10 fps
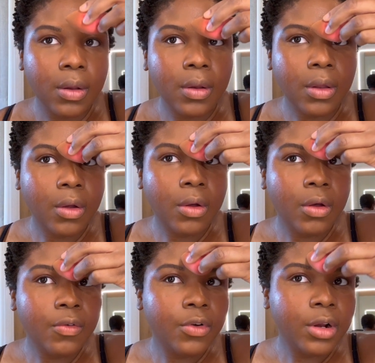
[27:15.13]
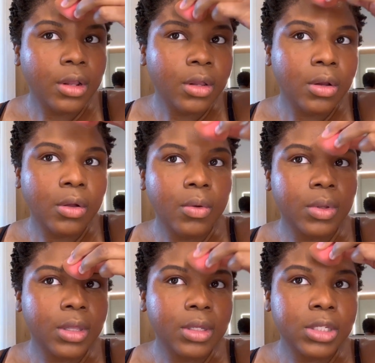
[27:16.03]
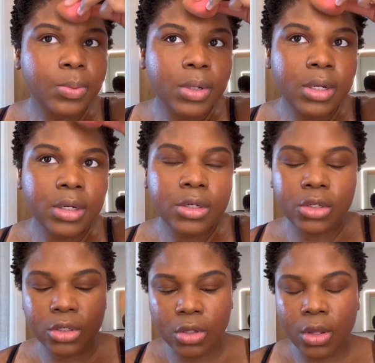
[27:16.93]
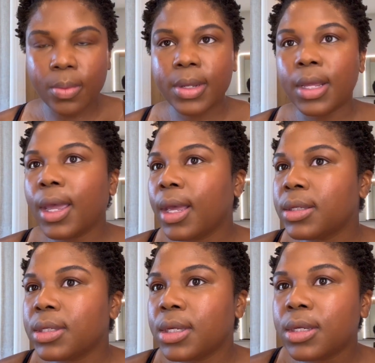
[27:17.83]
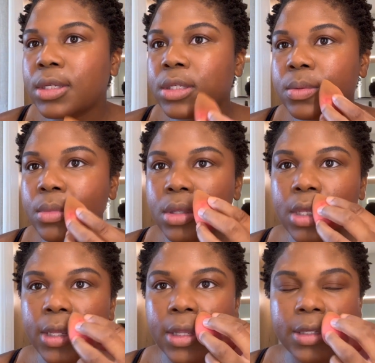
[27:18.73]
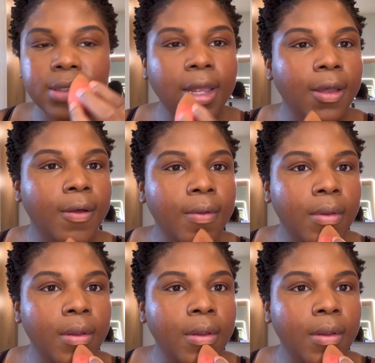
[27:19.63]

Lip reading: go over it a little with a sponge to suck up any excess, smoothing this down.